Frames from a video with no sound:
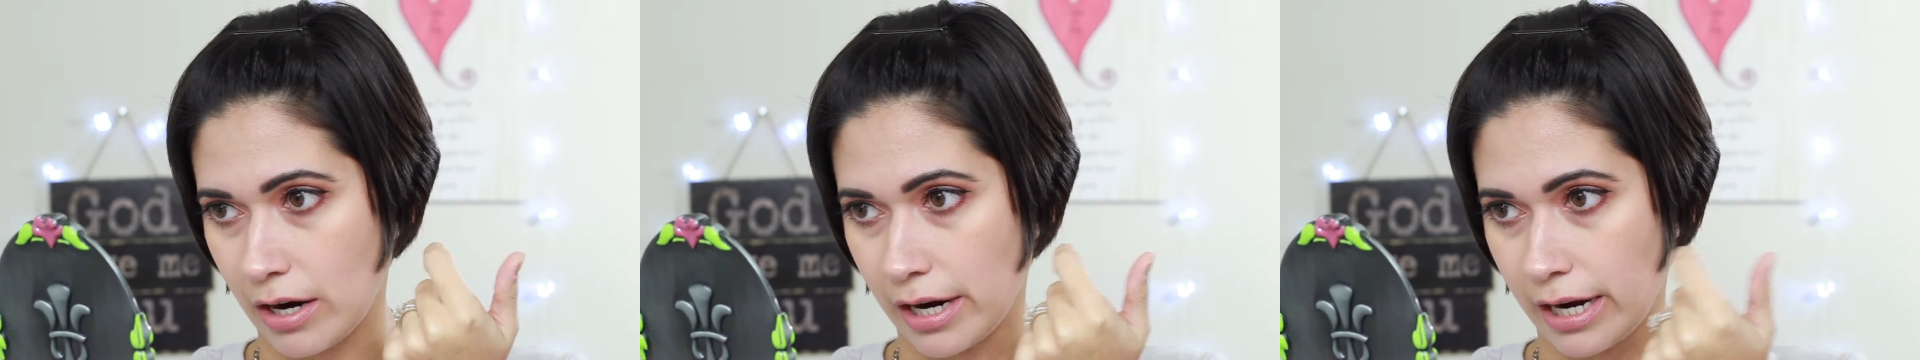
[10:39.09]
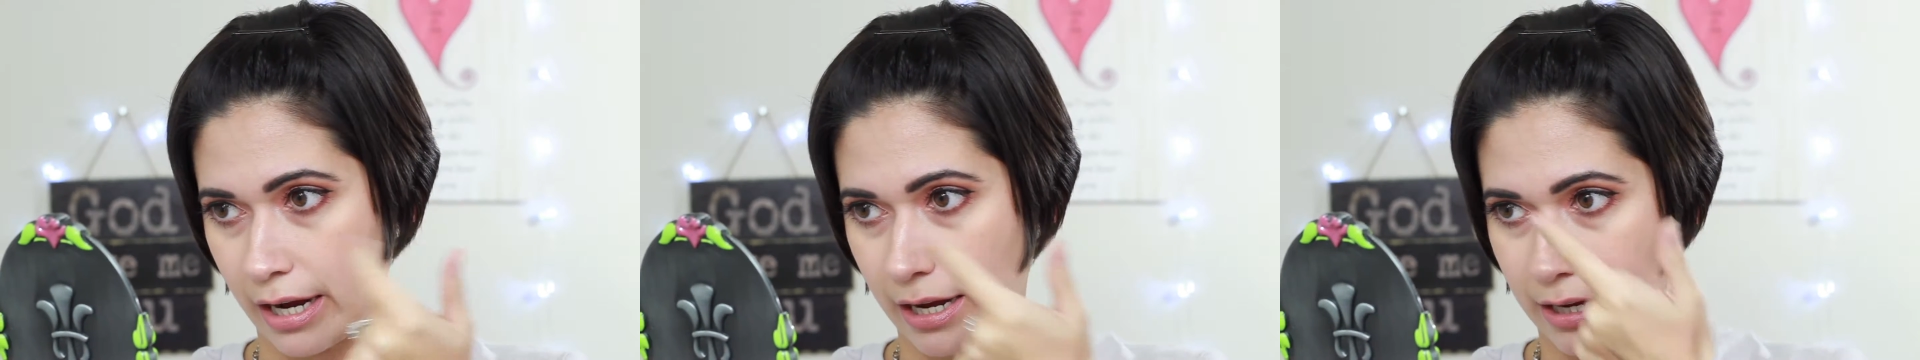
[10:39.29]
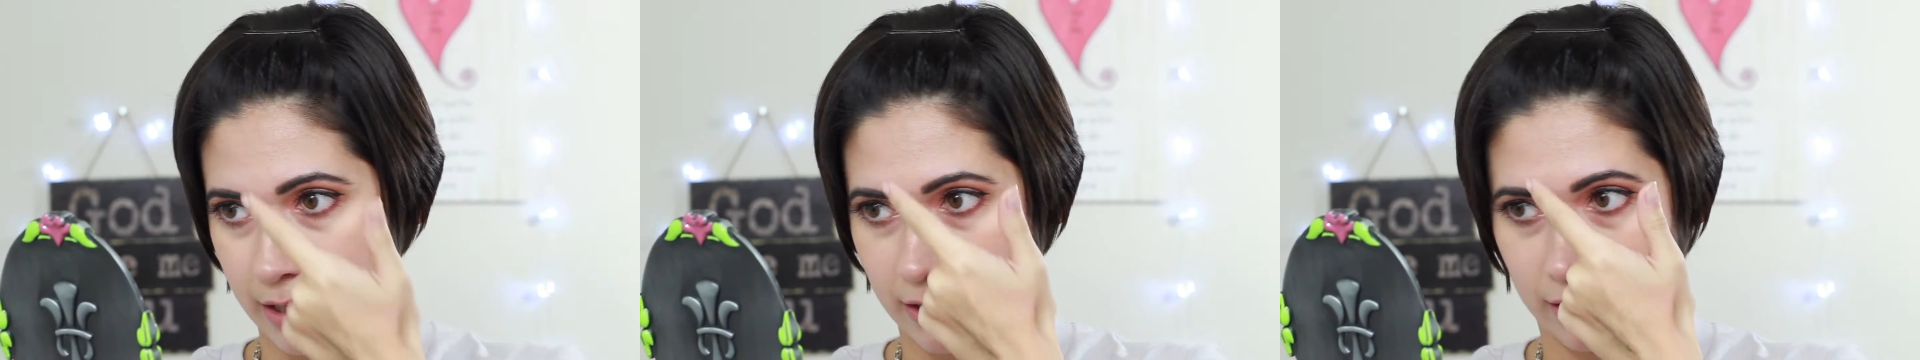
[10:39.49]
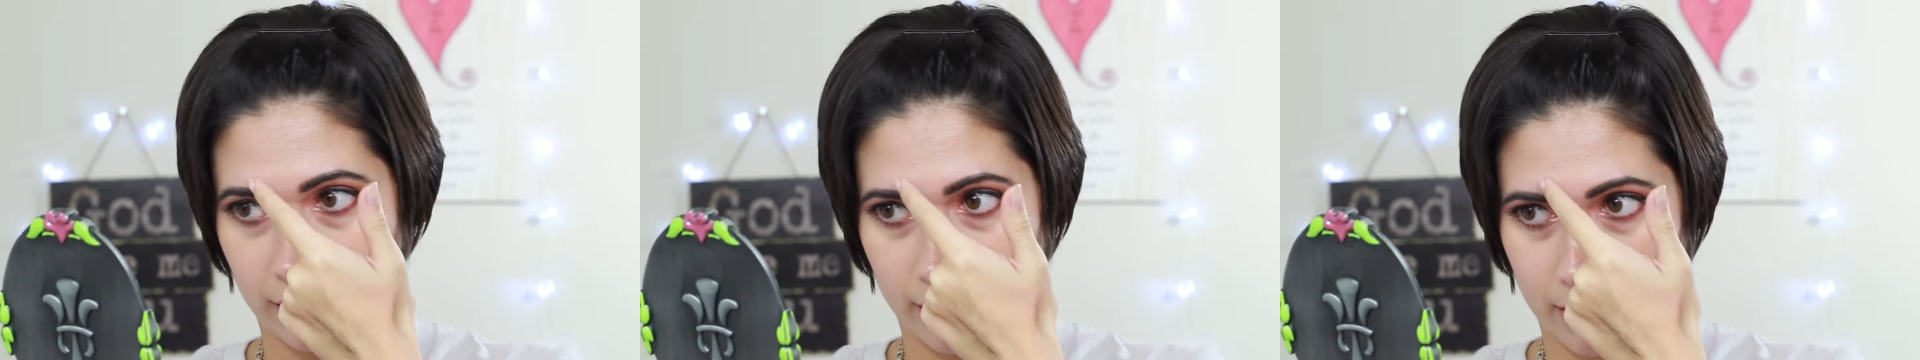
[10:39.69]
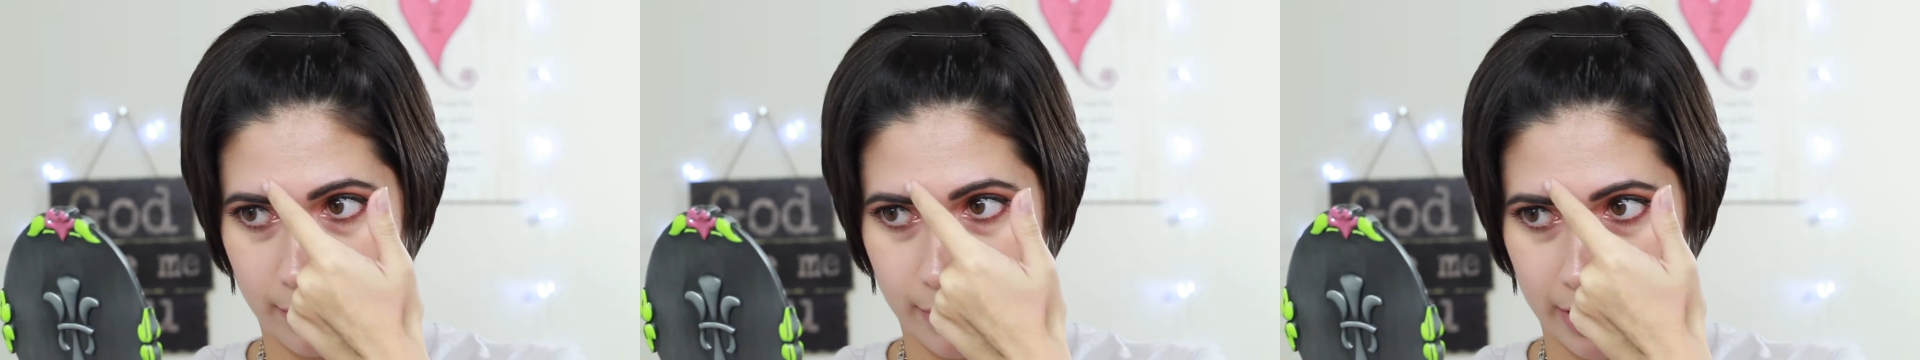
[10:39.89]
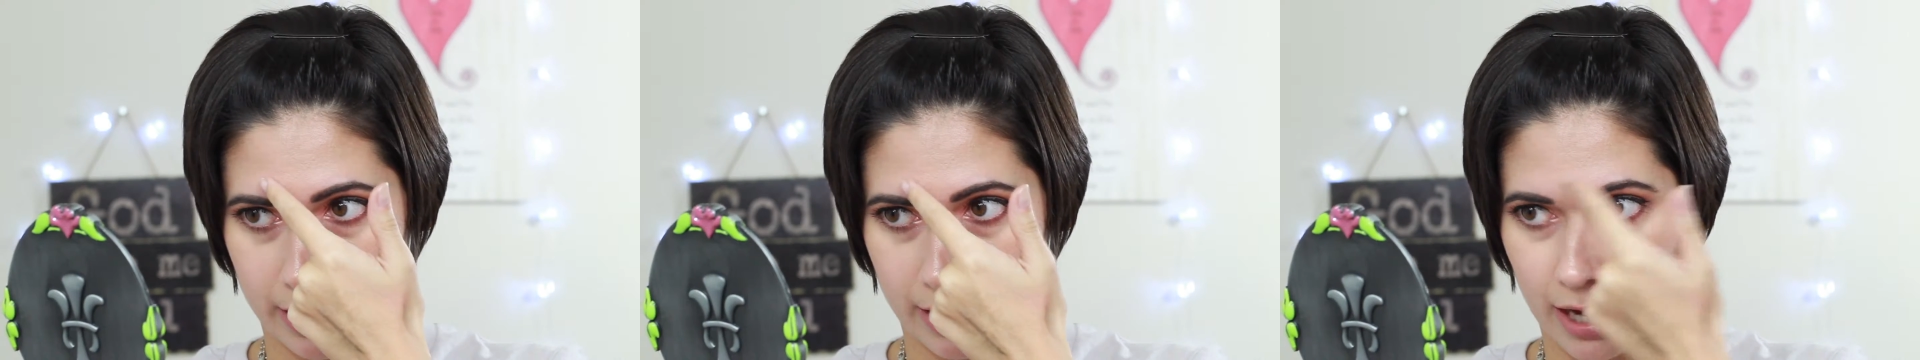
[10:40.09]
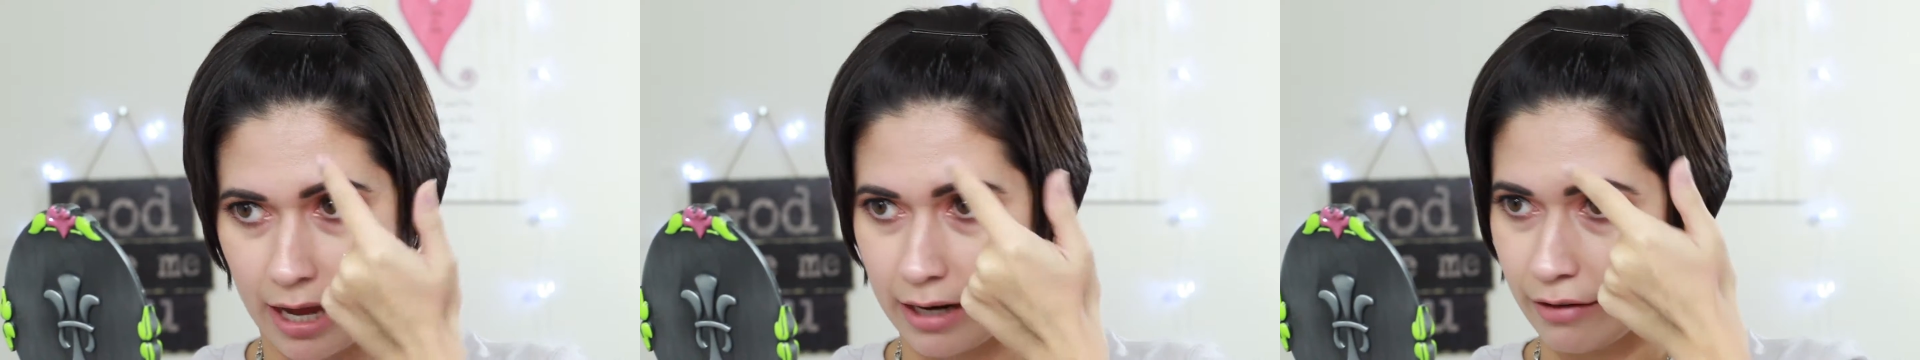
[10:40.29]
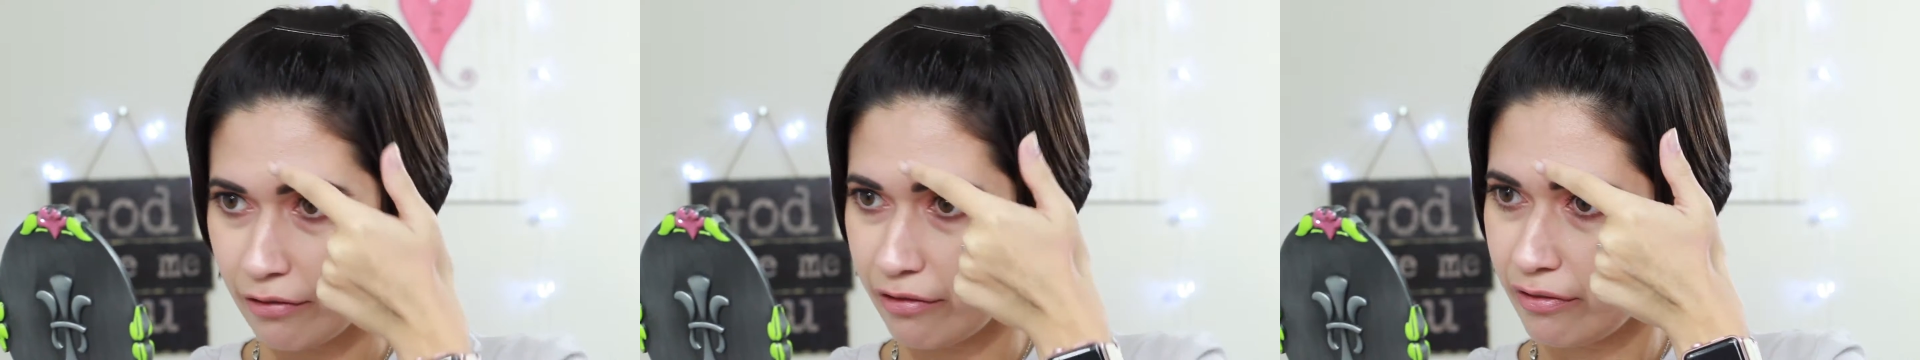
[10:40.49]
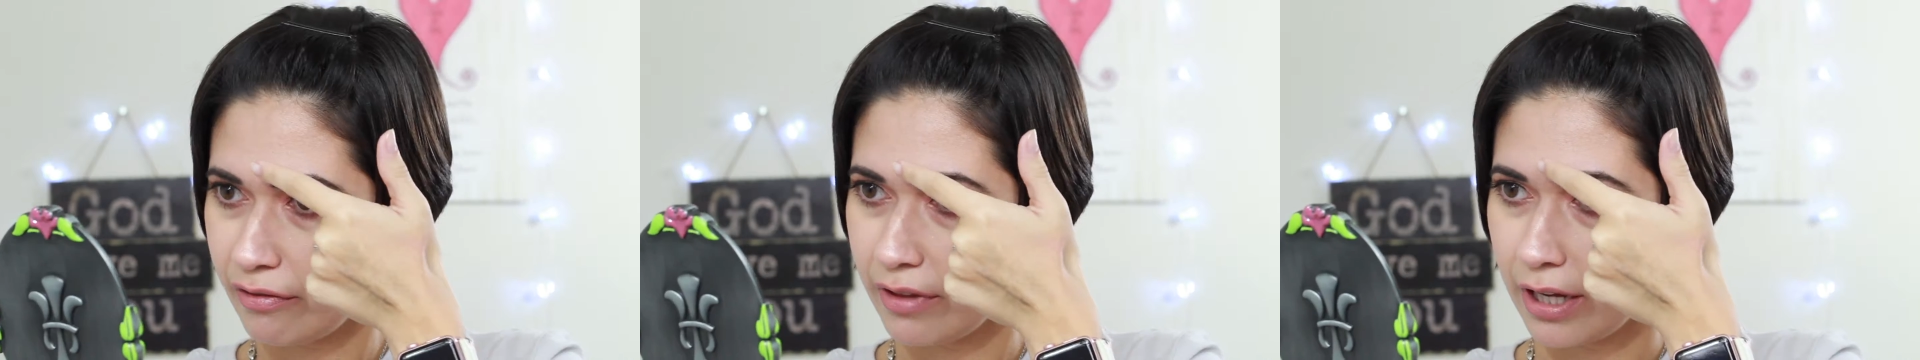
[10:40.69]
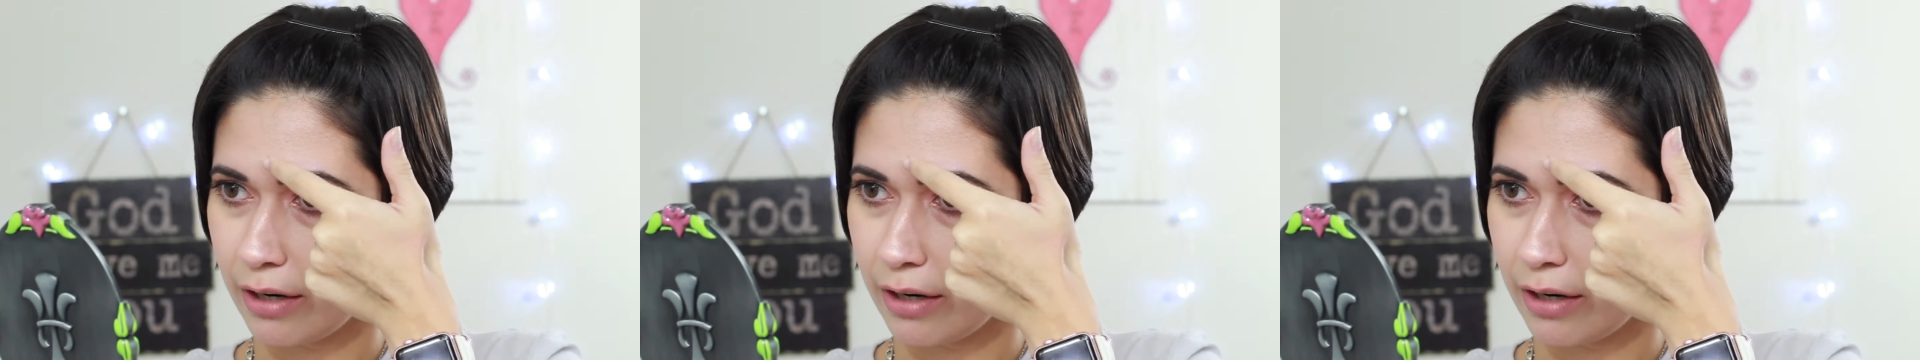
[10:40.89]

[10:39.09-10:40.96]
area and a little bit kind of